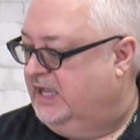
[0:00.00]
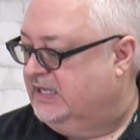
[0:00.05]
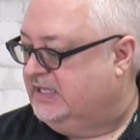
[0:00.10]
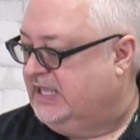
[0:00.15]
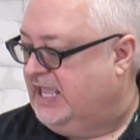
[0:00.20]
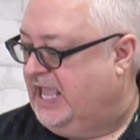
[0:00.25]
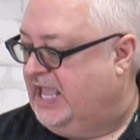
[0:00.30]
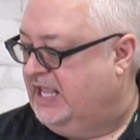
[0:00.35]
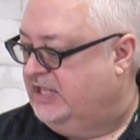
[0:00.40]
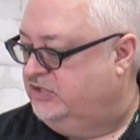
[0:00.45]

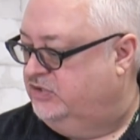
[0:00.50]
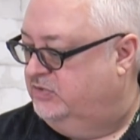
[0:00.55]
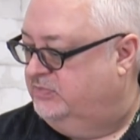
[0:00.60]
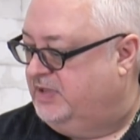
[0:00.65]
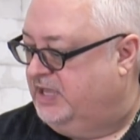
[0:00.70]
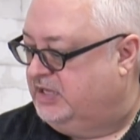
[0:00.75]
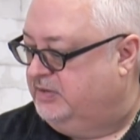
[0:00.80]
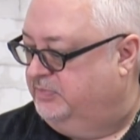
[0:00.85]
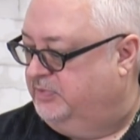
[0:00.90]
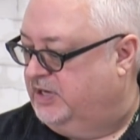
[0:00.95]
Can you
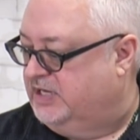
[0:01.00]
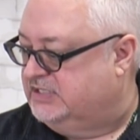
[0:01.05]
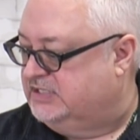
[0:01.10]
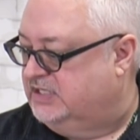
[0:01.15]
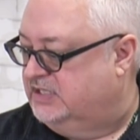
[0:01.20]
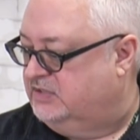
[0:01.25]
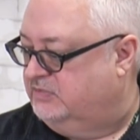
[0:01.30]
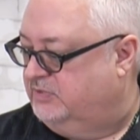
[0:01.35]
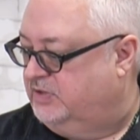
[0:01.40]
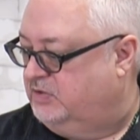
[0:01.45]
make a
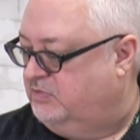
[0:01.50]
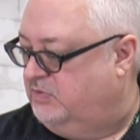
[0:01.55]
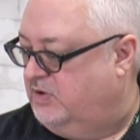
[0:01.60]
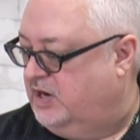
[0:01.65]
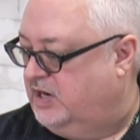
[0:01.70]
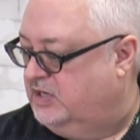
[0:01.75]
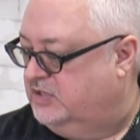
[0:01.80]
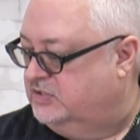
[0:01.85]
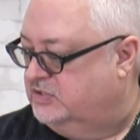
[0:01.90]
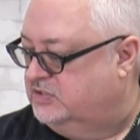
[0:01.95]
bracelet that
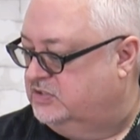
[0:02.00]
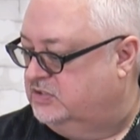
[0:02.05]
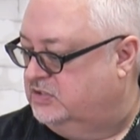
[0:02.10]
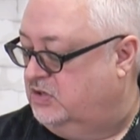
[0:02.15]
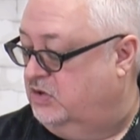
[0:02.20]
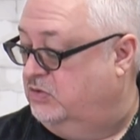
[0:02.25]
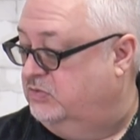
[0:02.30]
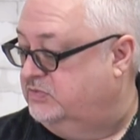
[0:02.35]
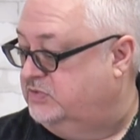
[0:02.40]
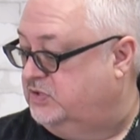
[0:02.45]
requires,
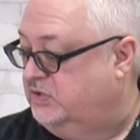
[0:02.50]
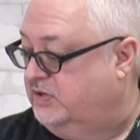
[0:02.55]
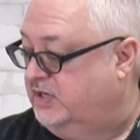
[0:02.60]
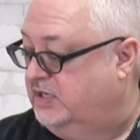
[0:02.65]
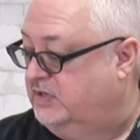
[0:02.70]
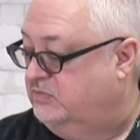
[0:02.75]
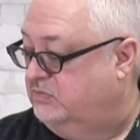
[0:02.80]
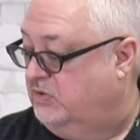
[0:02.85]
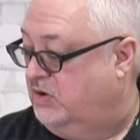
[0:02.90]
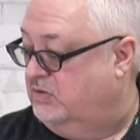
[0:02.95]
oh, sorry,
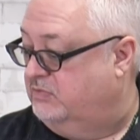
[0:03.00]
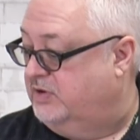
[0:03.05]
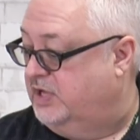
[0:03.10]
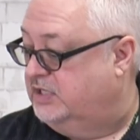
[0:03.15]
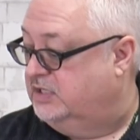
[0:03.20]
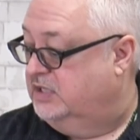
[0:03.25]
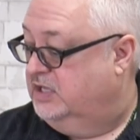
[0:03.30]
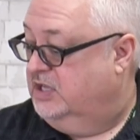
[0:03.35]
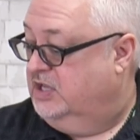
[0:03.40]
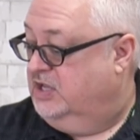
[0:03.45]
wrong
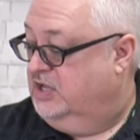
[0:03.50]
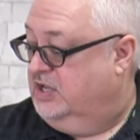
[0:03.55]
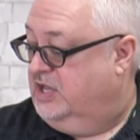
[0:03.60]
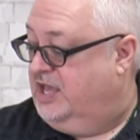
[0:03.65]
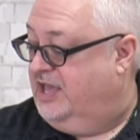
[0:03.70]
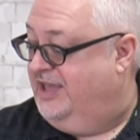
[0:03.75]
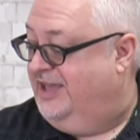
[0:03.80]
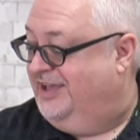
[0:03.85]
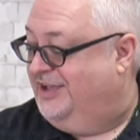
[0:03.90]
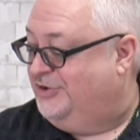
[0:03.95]
one.
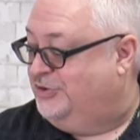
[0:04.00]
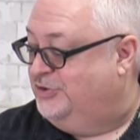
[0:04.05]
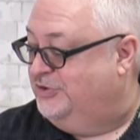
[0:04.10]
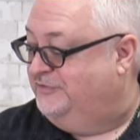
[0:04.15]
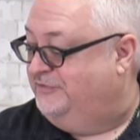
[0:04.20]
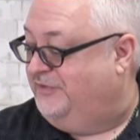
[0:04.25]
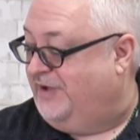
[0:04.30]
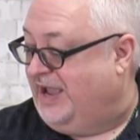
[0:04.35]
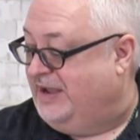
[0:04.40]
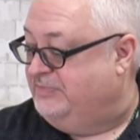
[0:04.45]
Could
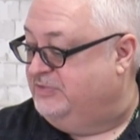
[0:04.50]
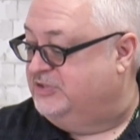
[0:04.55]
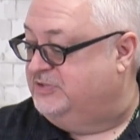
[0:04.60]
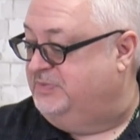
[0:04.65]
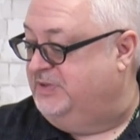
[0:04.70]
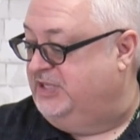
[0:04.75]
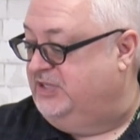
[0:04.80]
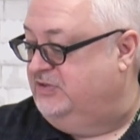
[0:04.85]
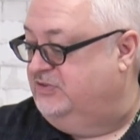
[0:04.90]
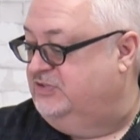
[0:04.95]
fibers
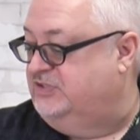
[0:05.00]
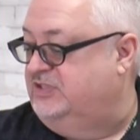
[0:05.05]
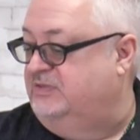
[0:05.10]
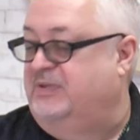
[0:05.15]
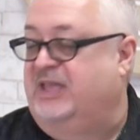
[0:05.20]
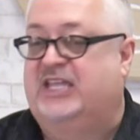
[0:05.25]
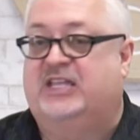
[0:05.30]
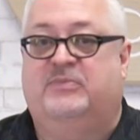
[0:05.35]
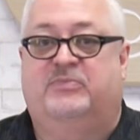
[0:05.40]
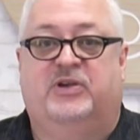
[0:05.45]
be used to
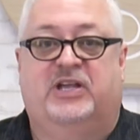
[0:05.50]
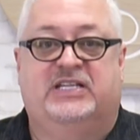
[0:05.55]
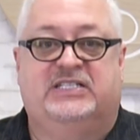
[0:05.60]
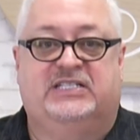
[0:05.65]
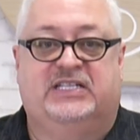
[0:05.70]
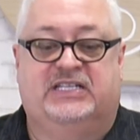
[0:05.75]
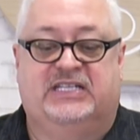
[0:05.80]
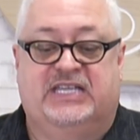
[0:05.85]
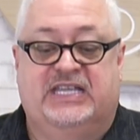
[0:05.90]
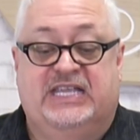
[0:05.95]
make a
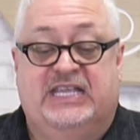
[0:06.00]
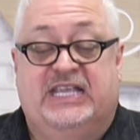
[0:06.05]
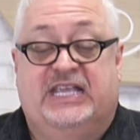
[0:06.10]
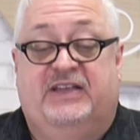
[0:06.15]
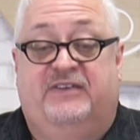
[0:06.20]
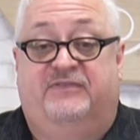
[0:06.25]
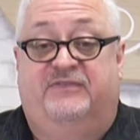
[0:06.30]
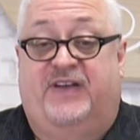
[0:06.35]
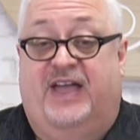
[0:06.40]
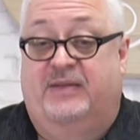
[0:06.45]
bracelet?
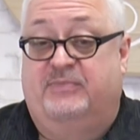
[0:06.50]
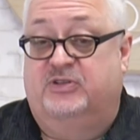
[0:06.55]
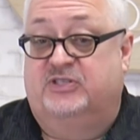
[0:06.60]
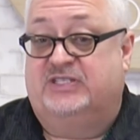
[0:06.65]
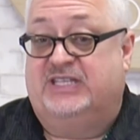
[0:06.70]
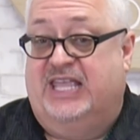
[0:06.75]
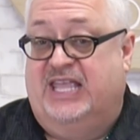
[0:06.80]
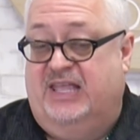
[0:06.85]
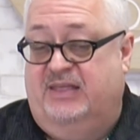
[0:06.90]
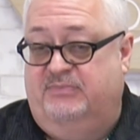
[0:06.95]
Fibers
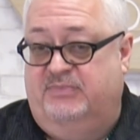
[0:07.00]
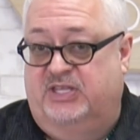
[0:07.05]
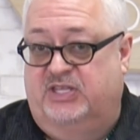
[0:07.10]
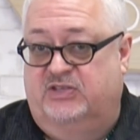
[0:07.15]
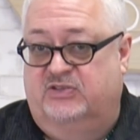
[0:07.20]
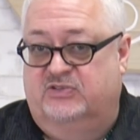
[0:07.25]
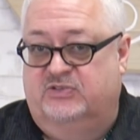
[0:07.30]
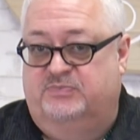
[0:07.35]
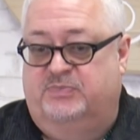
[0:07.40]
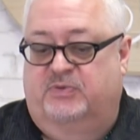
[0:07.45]
can be
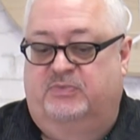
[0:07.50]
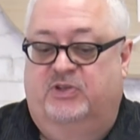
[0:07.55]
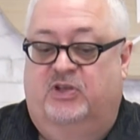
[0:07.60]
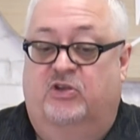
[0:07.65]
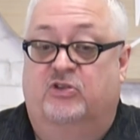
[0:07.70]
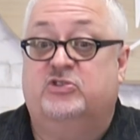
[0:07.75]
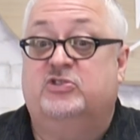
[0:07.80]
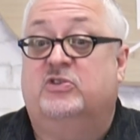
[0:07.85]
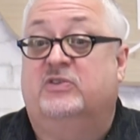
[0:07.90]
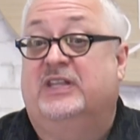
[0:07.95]
used, but we
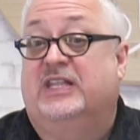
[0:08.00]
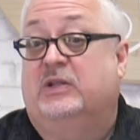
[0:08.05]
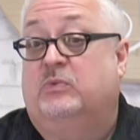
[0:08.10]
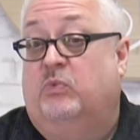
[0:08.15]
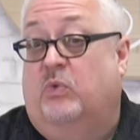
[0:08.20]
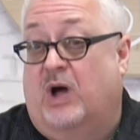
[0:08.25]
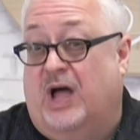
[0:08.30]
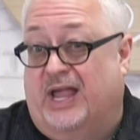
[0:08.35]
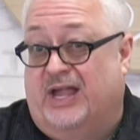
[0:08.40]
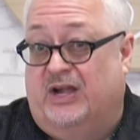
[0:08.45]
also need
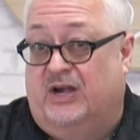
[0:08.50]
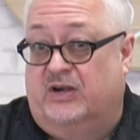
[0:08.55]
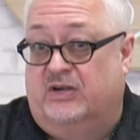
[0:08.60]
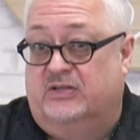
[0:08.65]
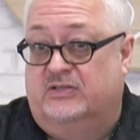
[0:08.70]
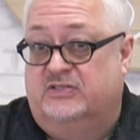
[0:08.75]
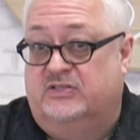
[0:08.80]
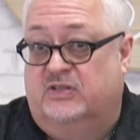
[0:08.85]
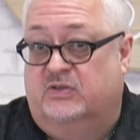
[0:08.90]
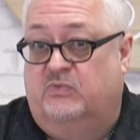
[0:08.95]
wire.
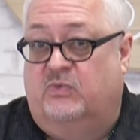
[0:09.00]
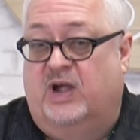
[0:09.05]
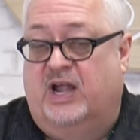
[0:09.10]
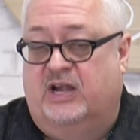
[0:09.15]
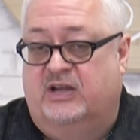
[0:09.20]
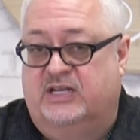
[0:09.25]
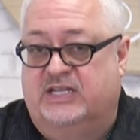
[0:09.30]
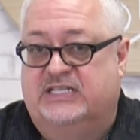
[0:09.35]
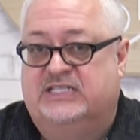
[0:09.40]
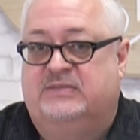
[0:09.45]
So the
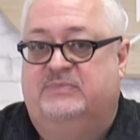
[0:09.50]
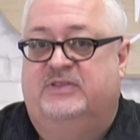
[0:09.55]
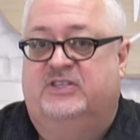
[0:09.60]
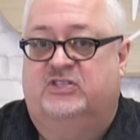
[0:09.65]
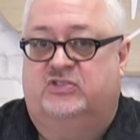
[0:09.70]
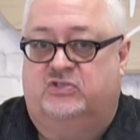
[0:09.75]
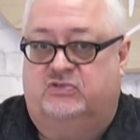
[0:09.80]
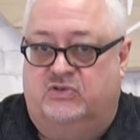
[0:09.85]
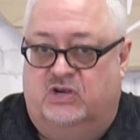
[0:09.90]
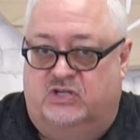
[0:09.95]
wire needs to be the
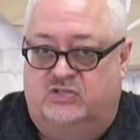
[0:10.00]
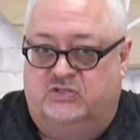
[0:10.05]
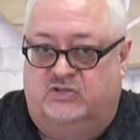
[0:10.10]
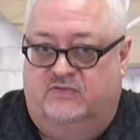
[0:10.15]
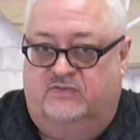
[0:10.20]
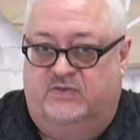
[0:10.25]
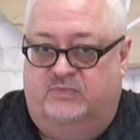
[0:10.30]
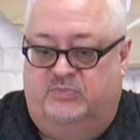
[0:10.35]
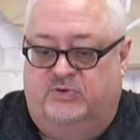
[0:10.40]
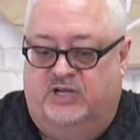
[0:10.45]
structure
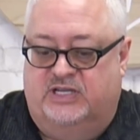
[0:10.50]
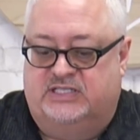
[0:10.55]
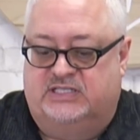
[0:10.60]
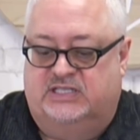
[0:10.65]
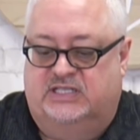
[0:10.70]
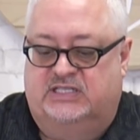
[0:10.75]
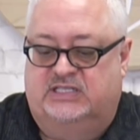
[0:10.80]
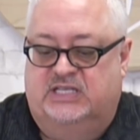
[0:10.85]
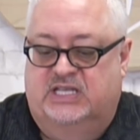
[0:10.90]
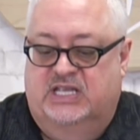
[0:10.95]
of the
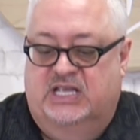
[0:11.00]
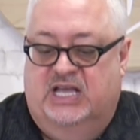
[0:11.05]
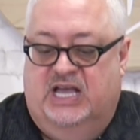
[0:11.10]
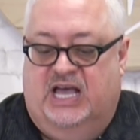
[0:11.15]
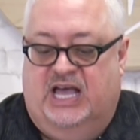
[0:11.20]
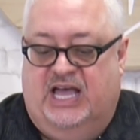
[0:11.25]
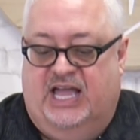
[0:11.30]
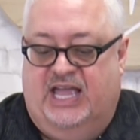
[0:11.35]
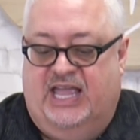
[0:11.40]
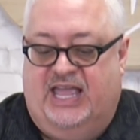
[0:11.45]
bracelet.
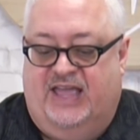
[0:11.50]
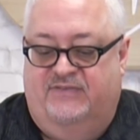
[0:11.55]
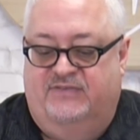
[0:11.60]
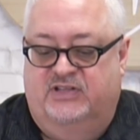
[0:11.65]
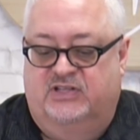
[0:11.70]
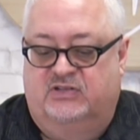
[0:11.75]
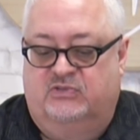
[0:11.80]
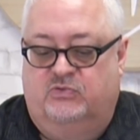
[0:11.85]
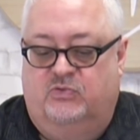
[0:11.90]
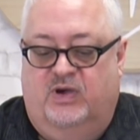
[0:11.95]
I
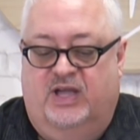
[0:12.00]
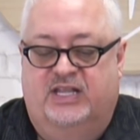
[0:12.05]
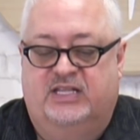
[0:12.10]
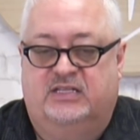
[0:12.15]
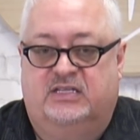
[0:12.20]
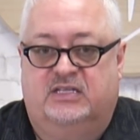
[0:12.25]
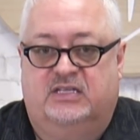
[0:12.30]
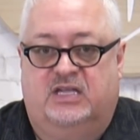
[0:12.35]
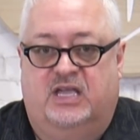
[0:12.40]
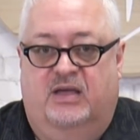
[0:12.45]
haven't quite
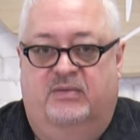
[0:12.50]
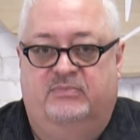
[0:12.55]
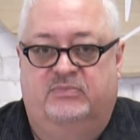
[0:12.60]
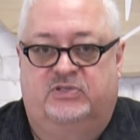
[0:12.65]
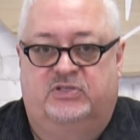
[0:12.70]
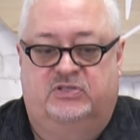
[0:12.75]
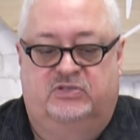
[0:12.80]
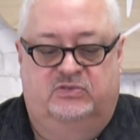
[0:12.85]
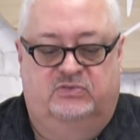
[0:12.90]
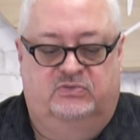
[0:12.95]
come
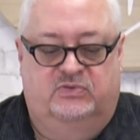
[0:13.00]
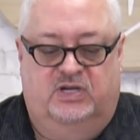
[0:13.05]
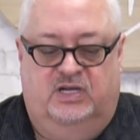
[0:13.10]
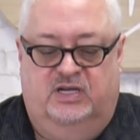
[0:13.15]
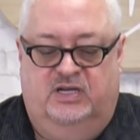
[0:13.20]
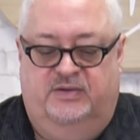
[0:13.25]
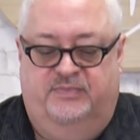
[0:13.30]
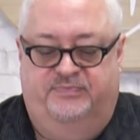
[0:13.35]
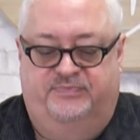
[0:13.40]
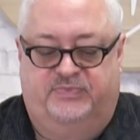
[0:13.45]
to
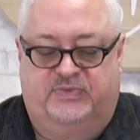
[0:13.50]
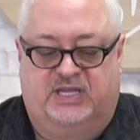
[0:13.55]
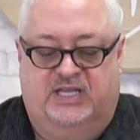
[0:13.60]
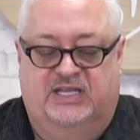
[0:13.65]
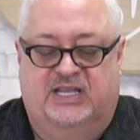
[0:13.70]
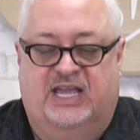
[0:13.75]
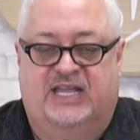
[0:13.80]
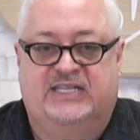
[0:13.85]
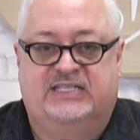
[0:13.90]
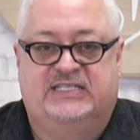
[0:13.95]
an
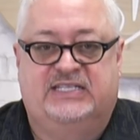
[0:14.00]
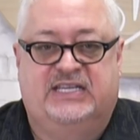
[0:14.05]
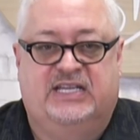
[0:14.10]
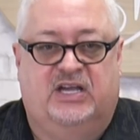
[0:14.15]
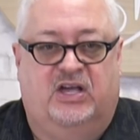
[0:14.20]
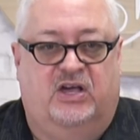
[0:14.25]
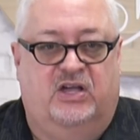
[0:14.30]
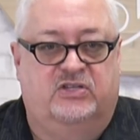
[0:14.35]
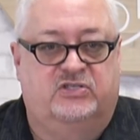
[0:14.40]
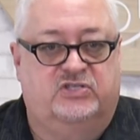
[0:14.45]
idea
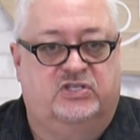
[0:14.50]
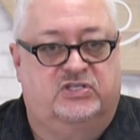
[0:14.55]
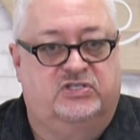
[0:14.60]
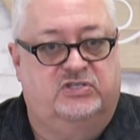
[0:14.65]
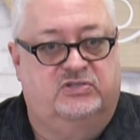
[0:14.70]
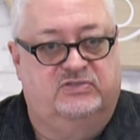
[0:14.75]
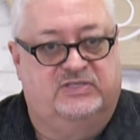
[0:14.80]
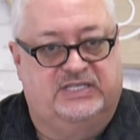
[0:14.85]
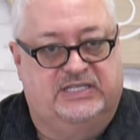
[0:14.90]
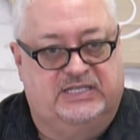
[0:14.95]
on just
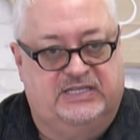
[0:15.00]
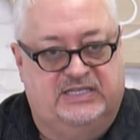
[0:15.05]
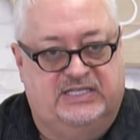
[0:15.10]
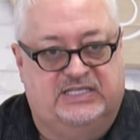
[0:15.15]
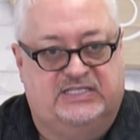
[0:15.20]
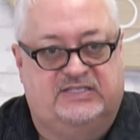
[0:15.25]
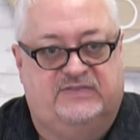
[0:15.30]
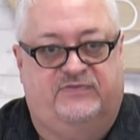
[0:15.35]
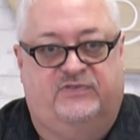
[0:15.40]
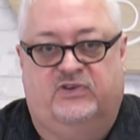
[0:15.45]
using
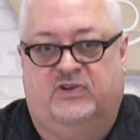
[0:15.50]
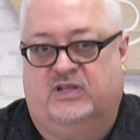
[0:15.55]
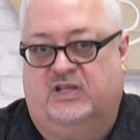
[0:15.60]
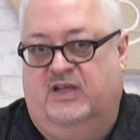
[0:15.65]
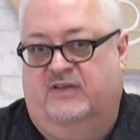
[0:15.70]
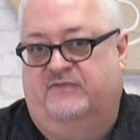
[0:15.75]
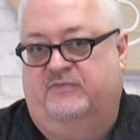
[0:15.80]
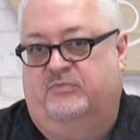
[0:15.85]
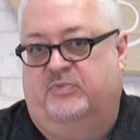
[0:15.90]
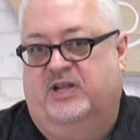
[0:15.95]
this for a
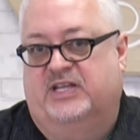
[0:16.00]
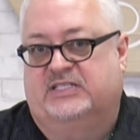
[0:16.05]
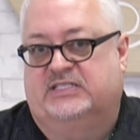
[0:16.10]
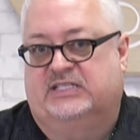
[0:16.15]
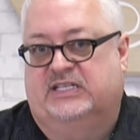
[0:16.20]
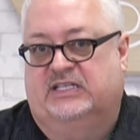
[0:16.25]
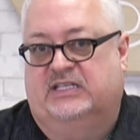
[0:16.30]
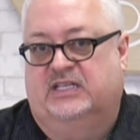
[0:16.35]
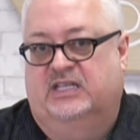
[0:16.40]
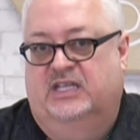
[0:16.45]
cuff
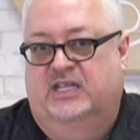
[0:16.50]
bracelet.